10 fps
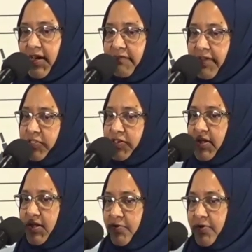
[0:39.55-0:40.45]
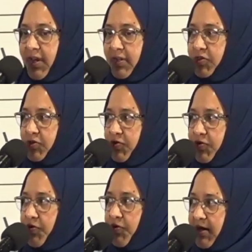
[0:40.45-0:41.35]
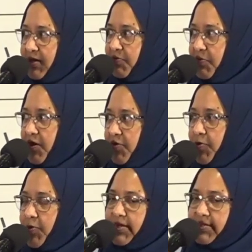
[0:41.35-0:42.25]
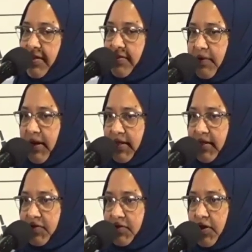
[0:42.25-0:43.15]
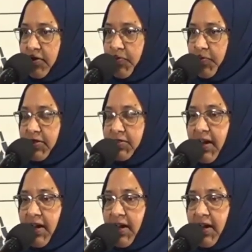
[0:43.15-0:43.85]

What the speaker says: Eventually, you get to the right demand point and the right infrastructure point.